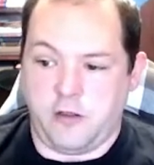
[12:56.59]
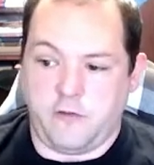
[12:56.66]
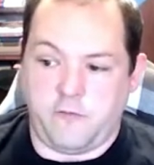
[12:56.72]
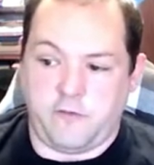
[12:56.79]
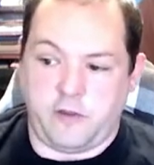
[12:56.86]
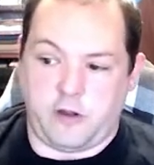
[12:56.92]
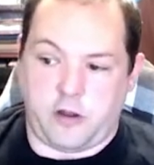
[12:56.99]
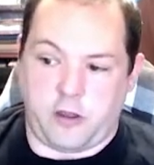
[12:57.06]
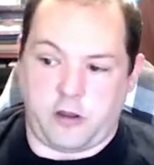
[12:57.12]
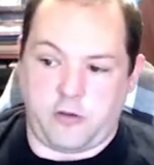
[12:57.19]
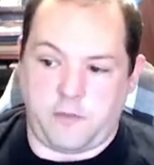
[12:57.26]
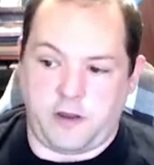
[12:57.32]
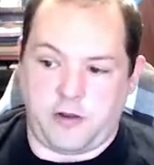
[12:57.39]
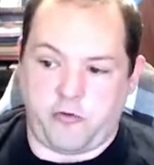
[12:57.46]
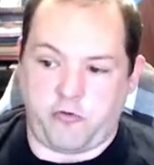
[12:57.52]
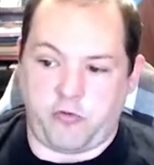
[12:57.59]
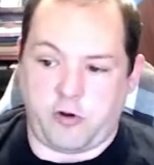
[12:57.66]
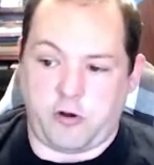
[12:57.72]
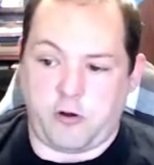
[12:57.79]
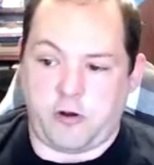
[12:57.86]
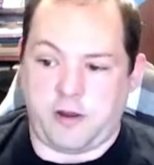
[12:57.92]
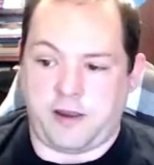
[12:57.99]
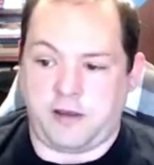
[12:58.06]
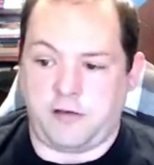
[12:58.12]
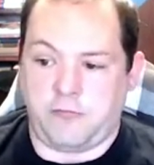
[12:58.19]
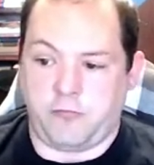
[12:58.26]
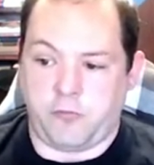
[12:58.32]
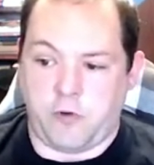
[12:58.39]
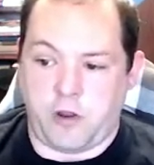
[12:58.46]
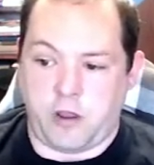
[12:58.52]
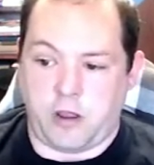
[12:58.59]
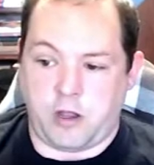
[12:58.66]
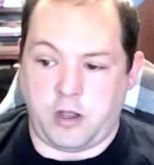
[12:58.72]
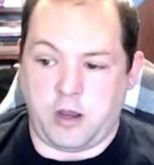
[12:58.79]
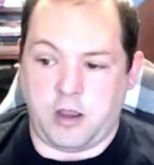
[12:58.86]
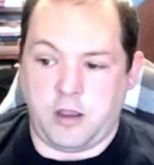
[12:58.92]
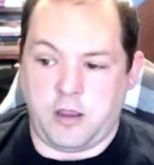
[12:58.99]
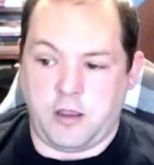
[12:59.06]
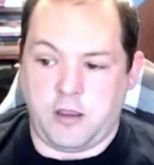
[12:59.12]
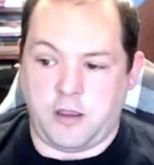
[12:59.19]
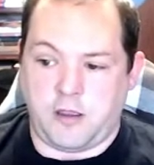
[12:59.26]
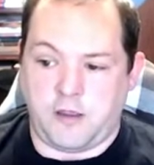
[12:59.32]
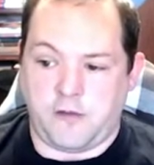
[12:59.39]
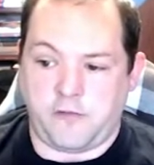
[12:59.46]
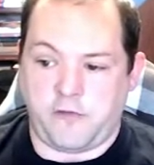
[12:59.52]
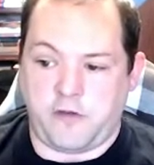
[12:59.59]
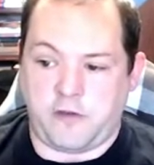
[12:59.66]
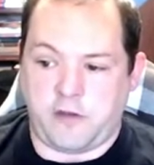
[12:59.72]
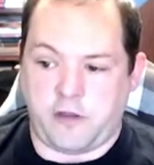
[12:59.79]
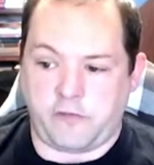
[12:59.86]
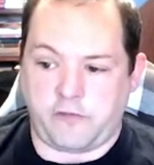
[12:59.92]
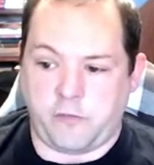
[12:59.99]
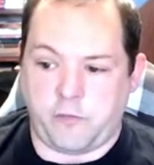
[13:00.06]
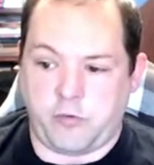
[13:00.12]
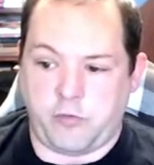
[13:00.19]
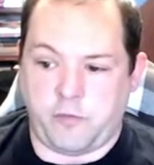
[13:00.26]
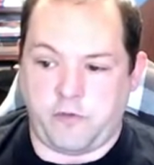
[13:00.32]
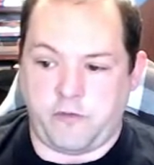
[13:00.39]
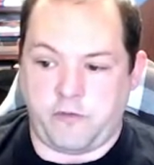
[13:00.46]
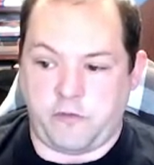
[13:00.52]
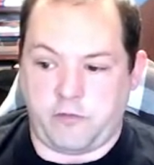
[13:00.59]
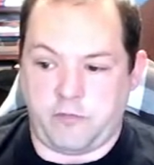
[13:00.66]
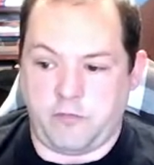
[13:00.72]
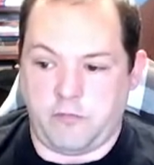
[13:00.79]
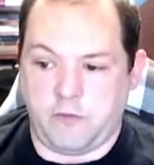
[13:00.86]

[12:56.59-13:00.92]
via an automated trigger and run as a custom permission.